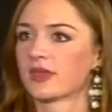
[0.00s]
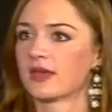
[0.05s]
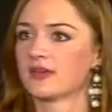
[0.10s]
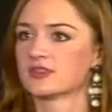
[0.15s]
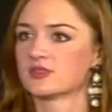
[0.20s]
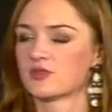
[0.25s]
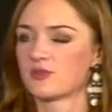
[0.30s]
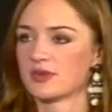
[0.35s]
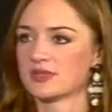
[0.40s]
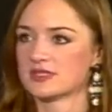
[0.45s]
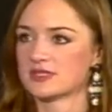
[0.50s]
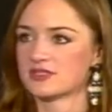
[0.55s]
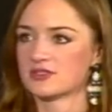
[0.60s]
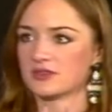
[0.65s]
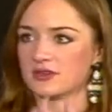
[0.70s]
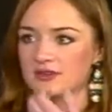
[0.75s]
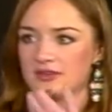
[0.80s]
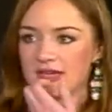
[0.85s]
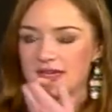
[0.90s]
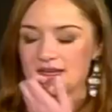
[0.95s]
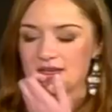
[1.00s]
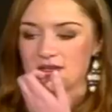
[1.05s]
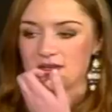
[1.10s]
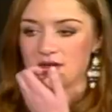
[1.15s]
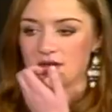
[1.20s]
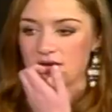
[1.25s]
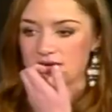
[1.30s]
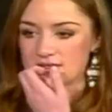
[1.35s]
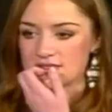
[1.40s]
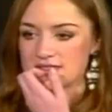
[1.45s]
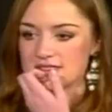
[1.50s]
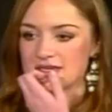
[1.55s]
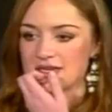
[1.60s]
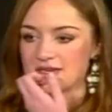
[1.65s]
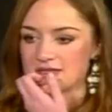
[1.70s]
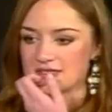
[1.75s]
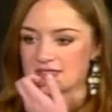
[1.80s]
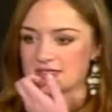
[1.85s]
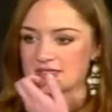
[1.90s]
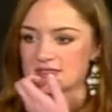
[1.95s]
I was with my sister in tech in Austin,
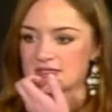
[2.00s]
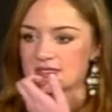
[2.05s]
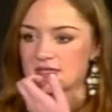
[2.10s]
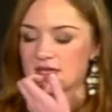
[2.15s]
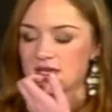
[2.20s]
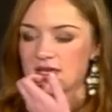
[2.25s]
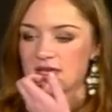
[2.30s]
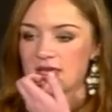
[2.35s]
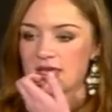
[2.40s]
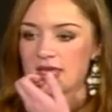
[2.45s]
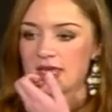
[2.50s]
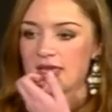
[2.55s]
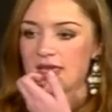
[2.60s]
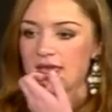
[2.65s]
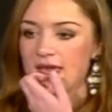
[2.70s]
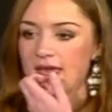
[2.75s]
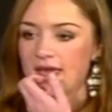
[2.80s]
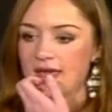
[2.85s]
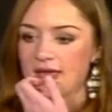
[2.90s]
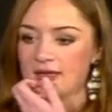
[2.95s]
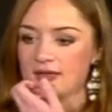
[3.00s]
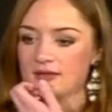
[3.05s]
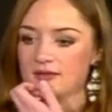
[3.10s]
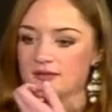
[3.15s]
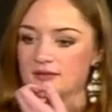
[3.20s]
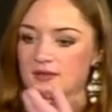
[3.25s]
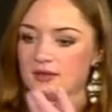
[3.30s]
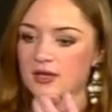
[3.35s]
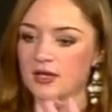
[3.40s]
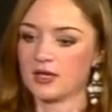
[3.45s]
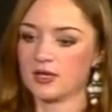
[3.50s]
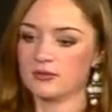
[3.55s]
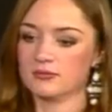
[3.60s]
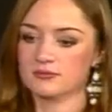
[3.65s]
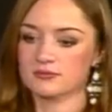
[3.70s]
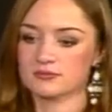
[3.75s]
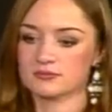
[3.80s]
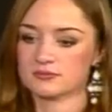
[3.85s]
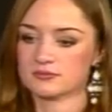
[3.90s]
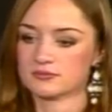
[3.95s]
Texas, and
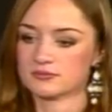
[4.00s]
um,